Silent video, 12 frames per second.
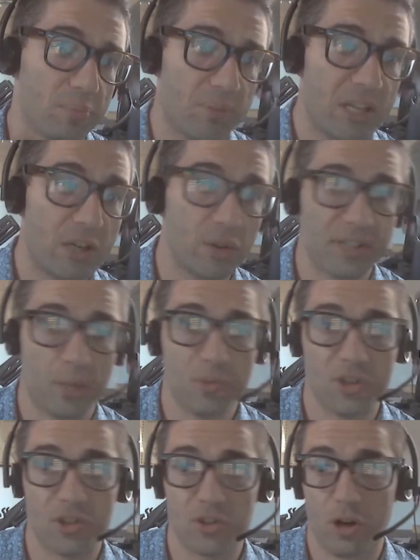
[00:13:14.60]

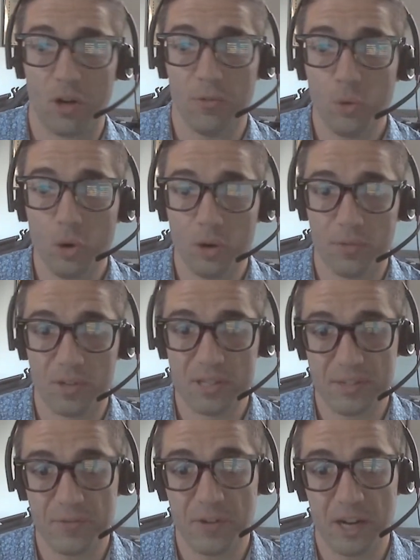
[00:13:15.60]
preconceptions of whoever is
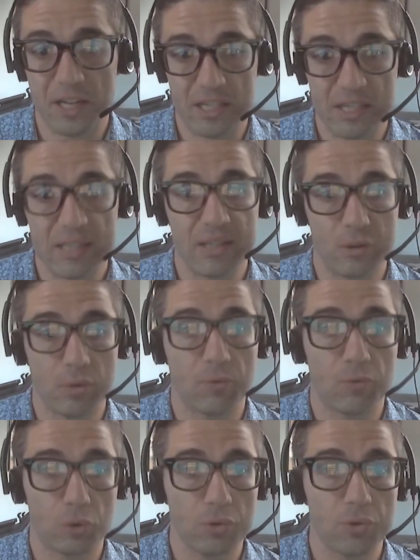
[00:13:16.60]
defining these set of
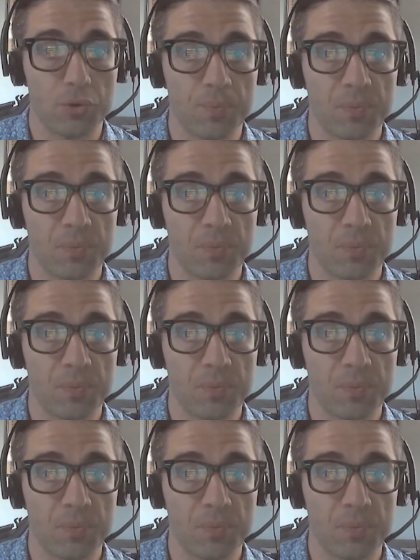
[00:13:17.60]
rules.